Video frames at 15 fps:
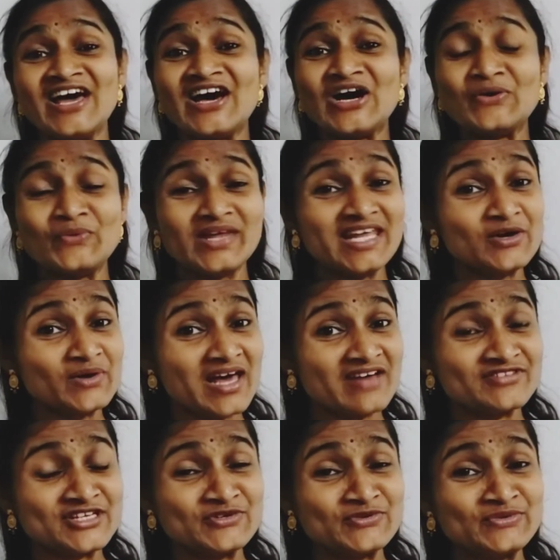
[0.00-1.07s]
A very good
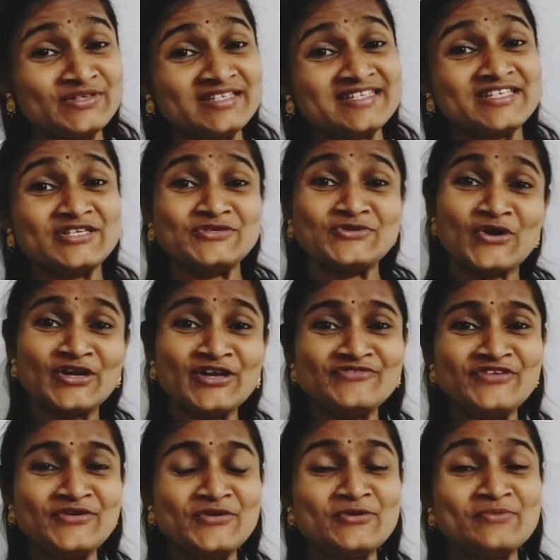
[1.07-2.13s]
afternoon to all of
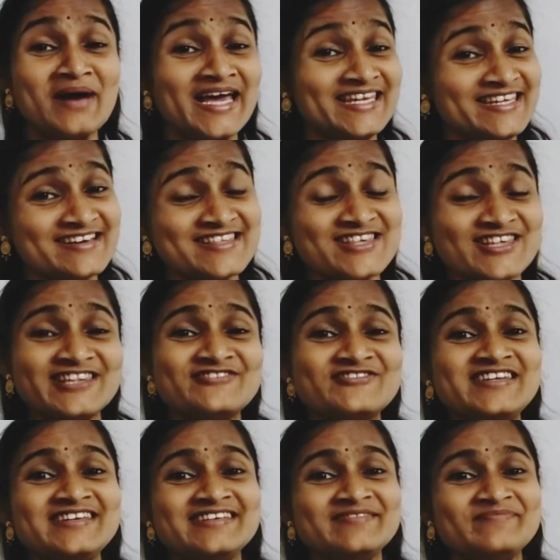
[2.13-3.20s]
you, my dear
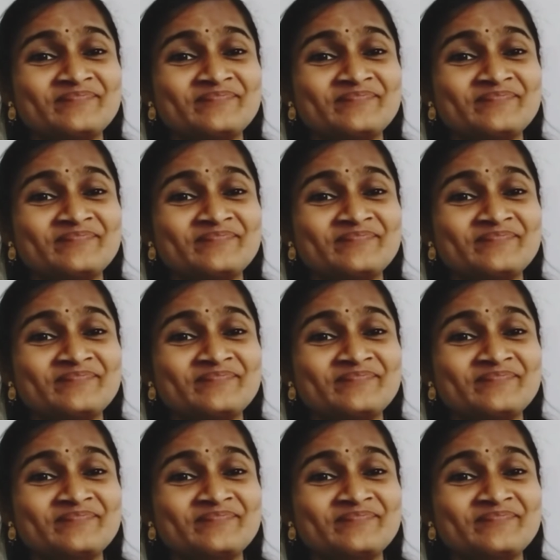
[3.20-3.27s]
children.